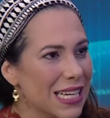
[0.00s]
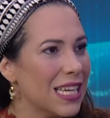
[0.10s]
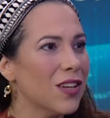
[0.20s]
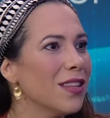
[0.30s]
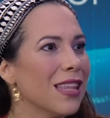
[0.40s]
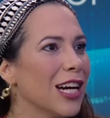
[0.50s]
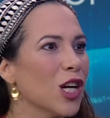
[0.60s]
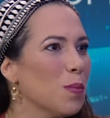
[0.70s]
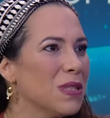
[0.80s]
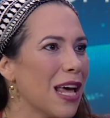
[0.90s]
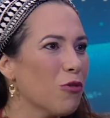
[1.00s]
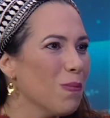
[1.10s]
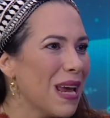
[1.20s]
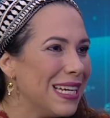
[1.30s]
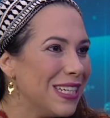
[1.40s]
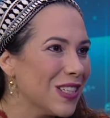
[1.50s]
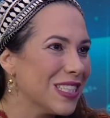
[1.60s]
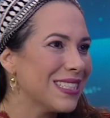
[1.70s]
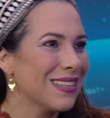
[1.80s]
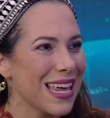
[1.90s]
kill the Arabs that remained here,
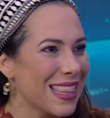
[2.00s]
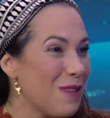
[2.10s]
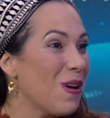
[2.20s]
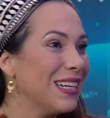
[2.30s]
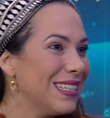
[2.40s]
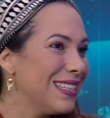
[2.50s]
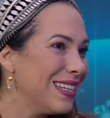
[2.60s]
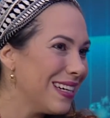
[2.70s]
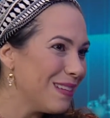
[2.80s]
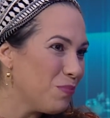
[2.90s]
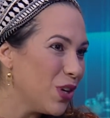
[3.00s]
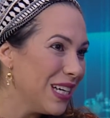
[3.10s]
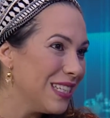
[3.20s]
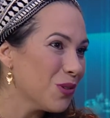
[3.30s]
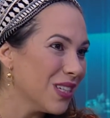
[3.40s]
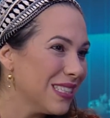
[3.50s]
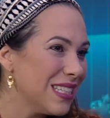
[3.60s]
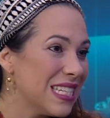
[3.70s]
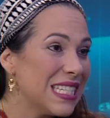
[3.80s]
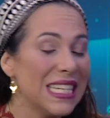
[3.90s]
just like they wanted to put Israel
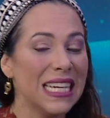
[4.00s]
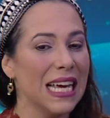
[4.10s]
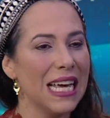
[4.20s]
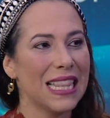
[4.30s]
into the sea.